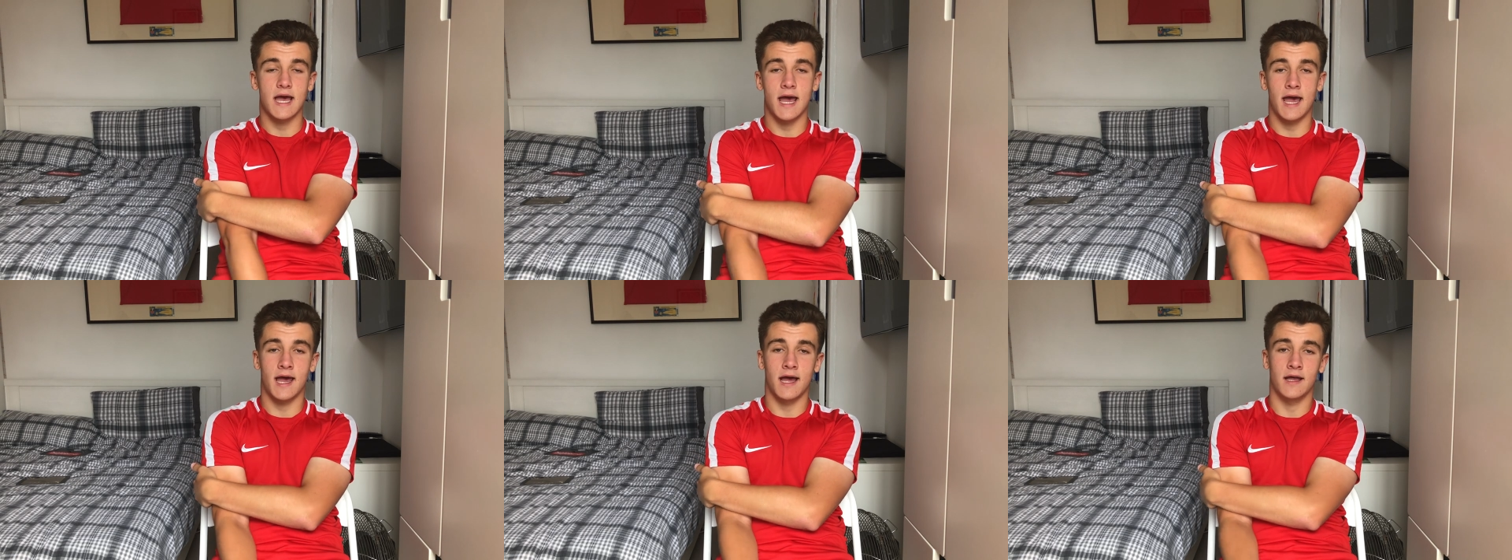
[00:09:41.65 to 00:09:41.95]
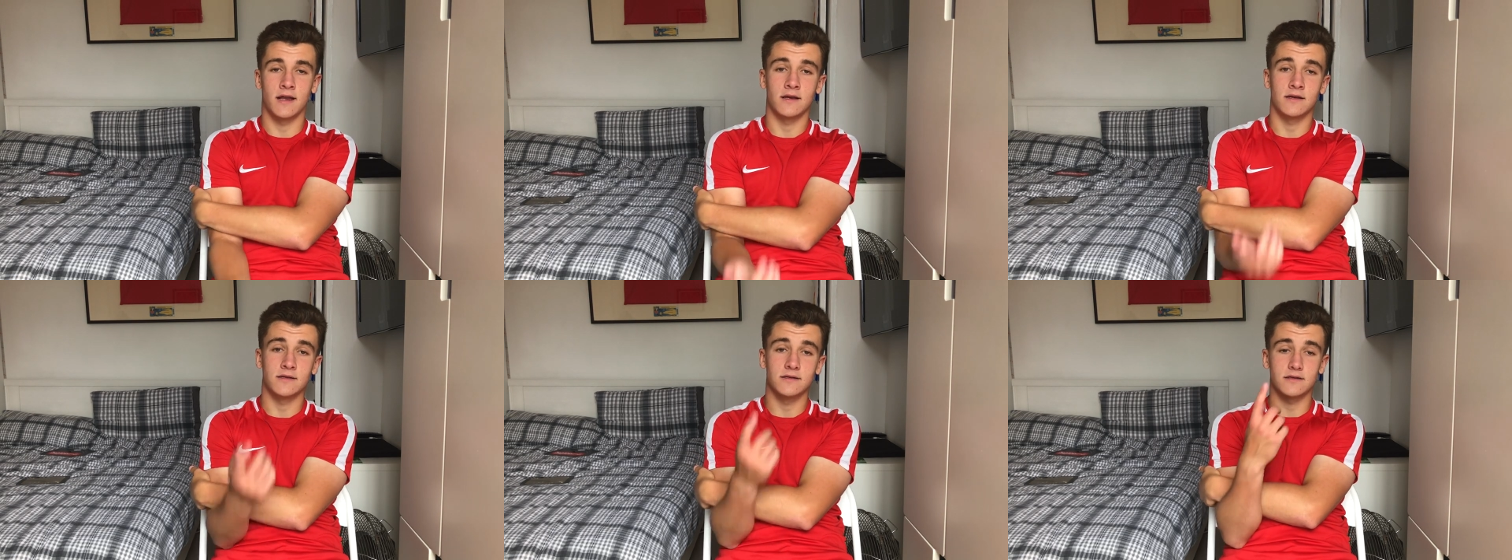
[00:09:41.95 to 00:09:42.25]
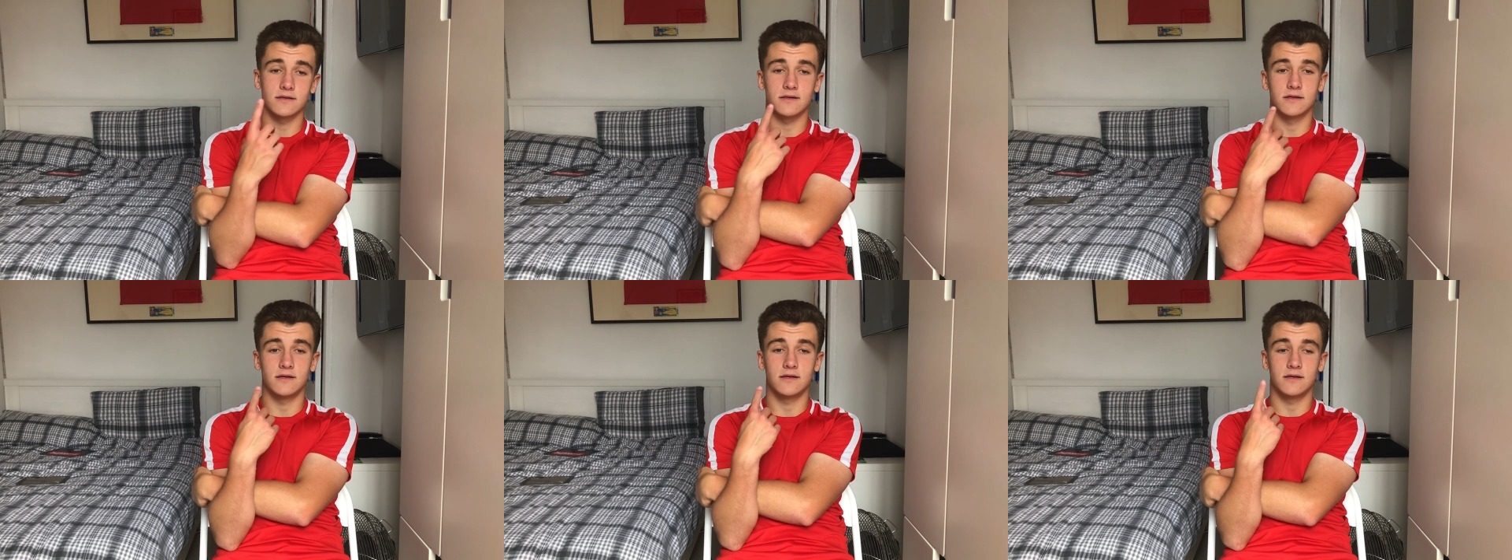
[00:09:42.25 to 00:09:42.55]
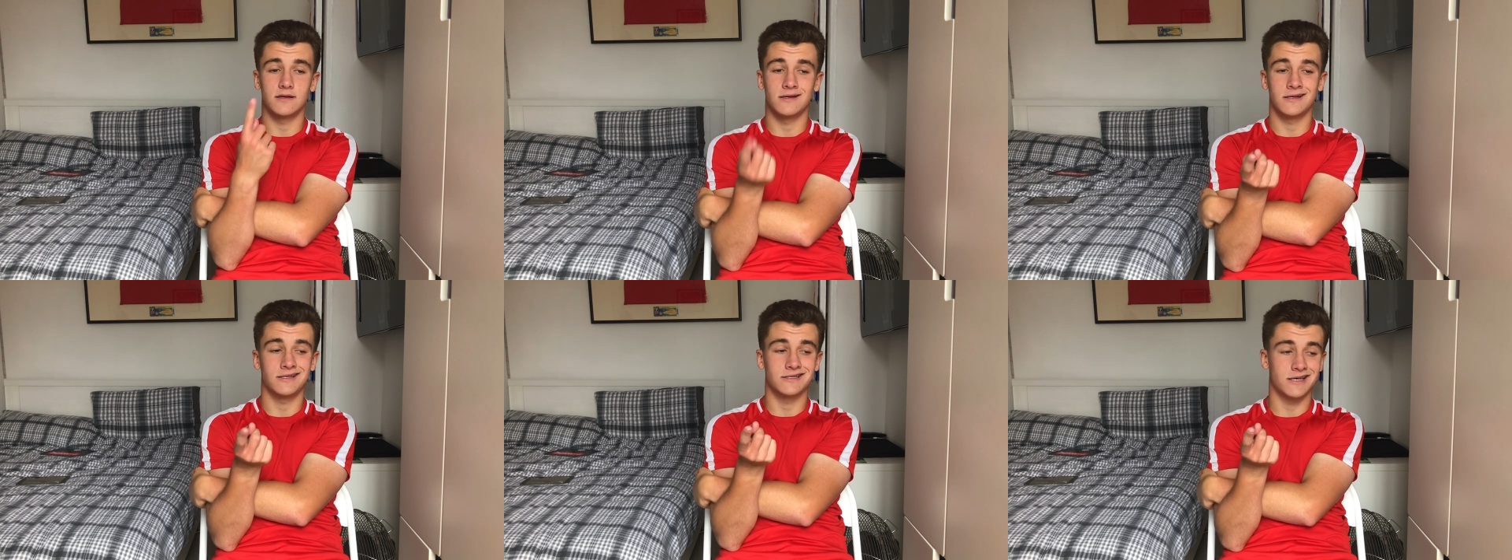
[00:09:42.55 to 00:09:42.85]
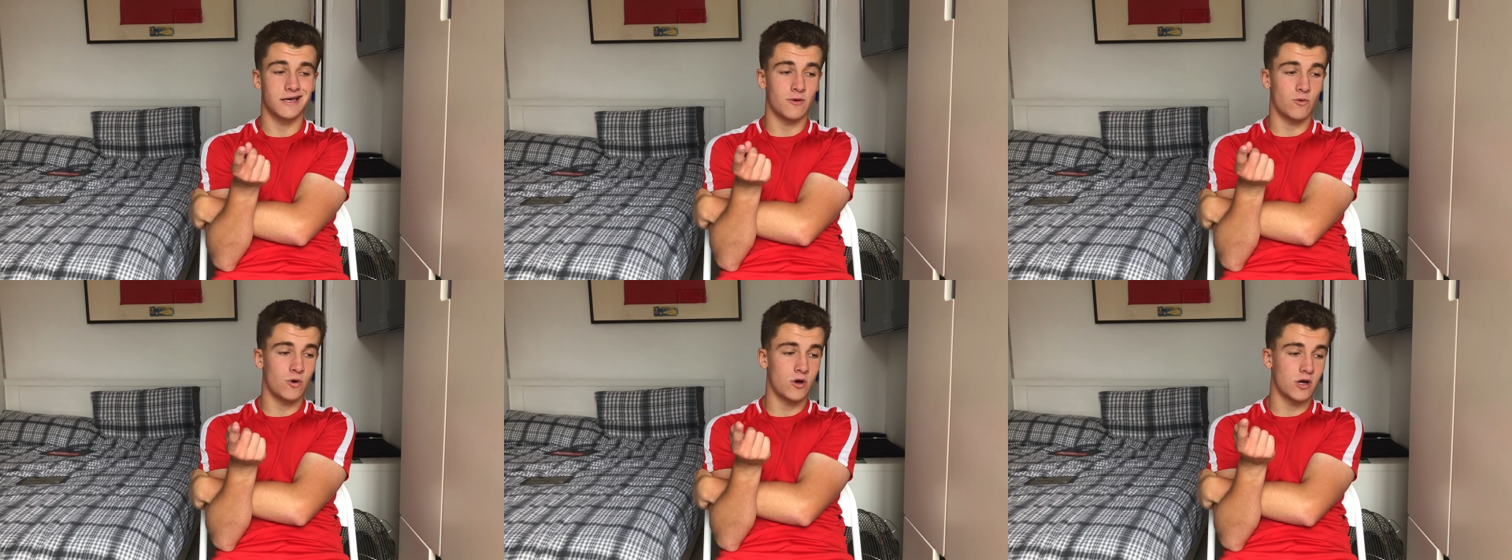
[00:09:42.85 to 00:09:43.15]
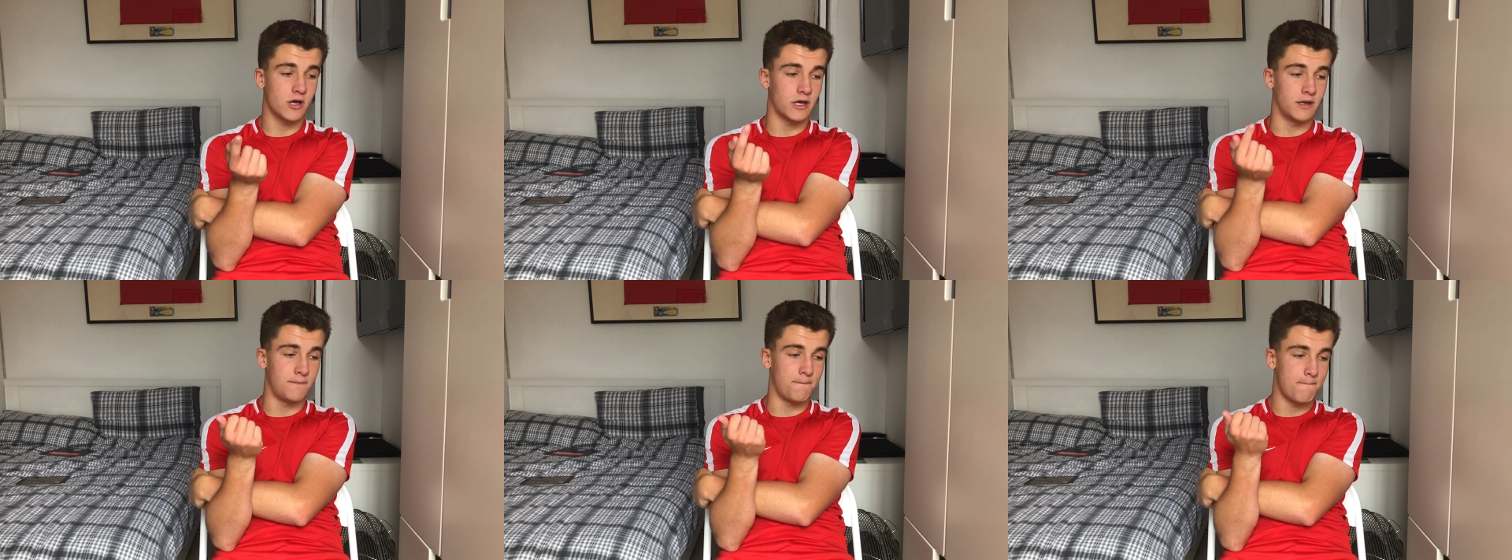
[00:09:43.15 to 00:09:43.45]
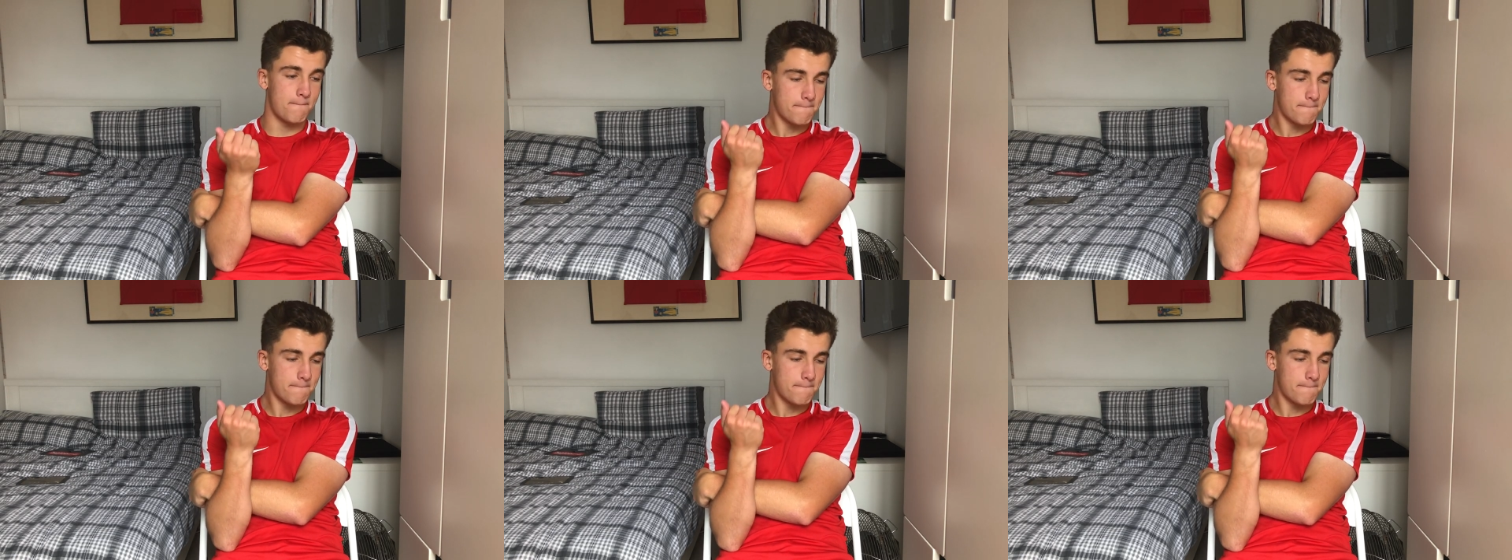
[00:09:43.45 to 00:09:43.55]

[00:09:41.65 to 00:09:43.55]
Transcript: and let's get working.